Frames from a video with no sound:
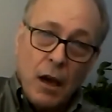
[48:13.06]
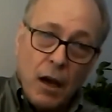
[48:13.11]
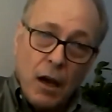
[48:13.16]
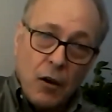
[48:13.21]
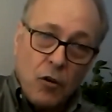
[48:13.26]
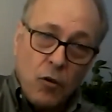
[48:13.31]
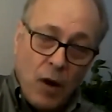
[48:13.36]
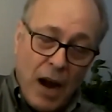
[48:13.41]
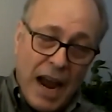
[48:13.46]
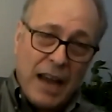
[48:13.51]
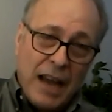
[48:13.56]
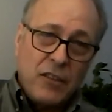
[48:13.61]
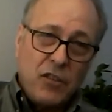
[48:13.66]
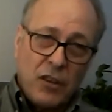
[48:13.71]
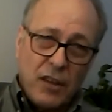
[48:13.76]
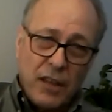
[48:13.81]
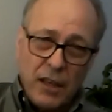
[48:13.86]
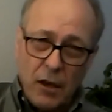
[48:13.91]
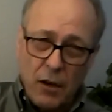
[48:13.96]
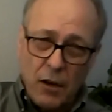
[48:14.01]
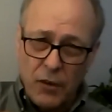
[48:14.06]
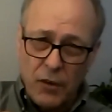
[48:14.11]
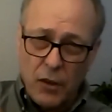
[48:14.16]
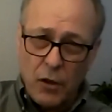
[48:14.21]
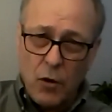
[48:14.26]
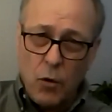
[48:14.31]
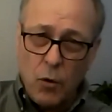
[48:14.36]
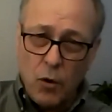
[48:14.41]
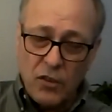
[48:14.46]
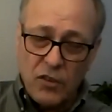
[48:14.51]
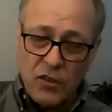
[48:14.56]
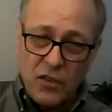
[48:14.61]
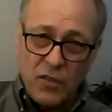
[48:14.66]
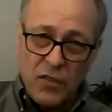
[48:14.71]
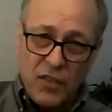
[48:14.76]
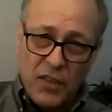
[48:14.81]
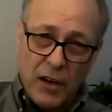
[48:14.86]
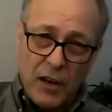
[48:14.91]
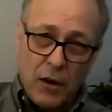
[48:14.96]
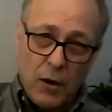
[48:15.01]
gradually over the course of
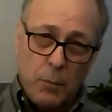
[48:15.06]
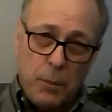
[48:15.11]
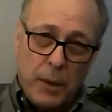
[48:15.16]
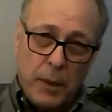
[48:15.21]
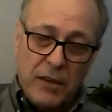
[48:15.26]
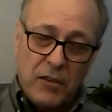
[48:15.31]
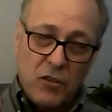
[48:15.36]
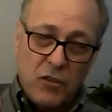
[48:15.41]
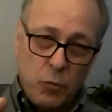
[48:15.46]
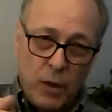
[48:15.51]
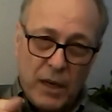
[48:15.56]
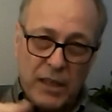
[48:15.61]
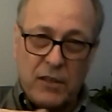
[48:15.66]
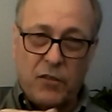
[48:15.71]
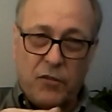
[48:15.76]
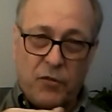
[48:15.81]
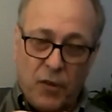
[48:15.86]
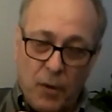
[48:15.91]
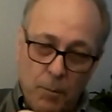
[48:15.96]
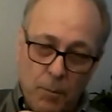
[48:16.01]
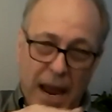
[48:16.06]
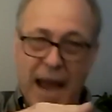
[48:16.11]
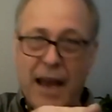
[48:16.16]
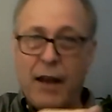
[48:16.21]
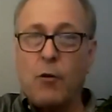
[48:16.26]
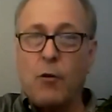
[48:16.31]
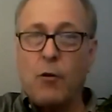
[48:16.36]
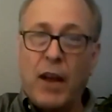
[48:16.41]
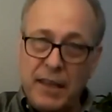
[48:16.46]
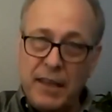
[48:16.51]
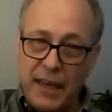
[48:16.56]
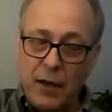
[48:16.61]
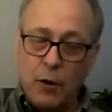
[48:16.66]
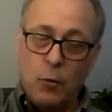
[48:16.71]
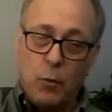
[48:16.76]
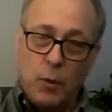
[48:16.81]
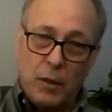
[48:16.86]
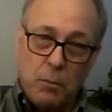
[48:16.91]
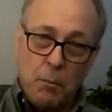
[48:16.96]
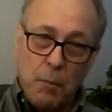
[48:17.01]
therapy switched from how do I deal
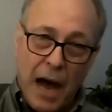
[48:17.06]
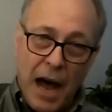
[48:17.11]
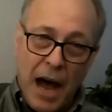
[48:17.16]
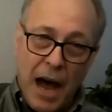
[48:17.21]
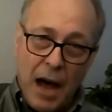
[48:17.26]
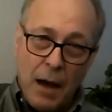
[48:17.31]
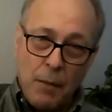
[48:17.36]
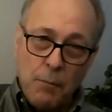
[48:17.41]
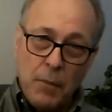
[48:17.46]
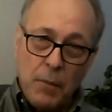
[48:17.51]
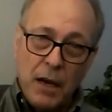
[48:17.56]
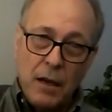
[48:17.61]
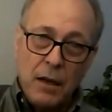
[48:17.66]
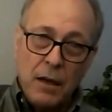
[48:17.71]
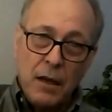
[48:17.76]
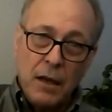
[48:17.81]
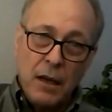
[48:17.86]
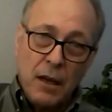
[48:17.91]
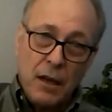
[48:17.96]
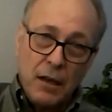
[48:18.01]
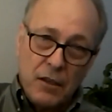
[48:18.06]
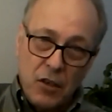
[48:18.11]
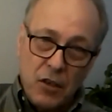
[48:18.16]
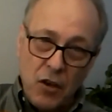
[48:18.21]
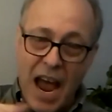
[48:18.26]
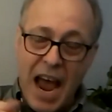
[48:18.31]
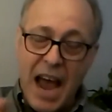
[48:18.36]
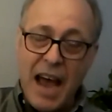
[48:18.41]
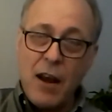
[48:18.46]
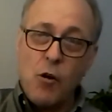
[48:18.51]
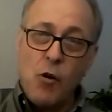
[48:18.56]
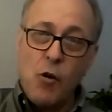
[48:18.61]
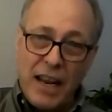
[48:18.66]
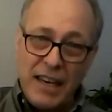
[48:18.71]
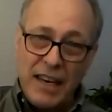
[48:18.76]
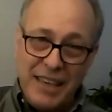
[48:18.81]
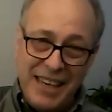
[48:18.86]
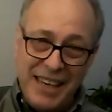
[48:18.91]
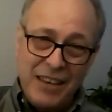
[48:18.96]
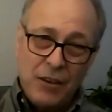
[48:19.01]
with mom to how do I
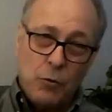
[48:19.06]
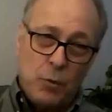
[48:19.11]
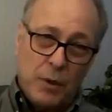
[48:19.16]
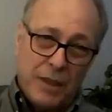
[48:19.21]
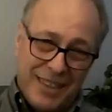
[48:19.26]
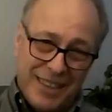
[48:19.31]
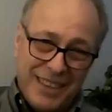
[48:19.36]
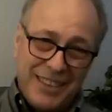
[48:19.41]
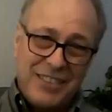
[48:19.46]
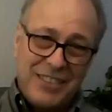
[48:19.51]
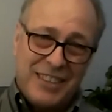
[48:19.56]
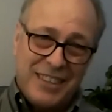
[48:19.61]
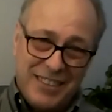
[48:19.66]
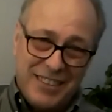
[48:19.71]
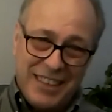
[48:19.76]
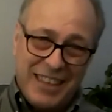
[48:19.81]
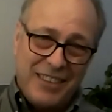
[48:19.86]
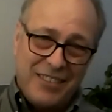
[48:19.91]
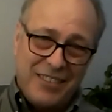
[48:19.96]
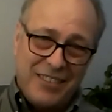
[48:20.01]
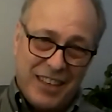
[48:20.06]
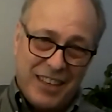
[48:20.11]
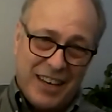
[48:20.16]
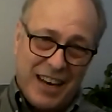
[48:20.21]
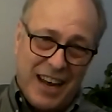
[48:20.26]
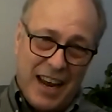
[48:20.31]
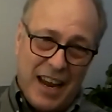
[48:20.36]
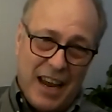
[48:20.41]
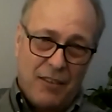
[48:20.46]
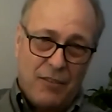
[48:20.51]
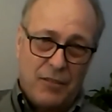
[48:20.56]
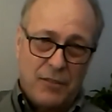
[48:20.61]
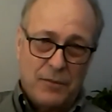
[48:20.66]
deal with this disease that I have.